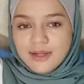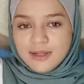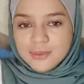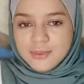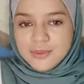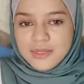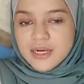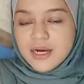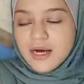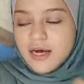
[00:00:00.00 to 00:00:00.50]
Tu
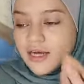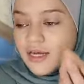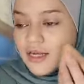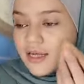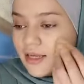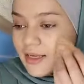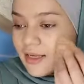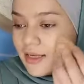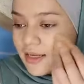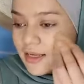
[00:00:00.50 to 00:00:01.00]
dia.
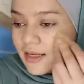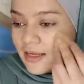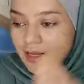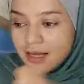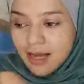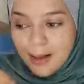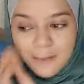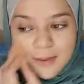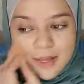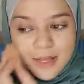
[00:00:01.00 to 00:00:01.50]

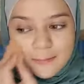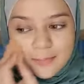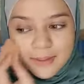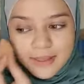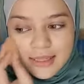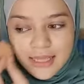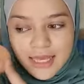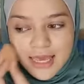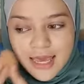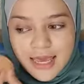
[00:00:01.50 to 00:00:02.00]
Apa yang
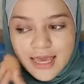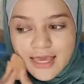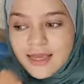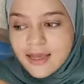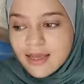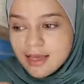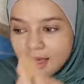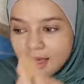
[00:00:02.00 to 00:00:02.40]
penting,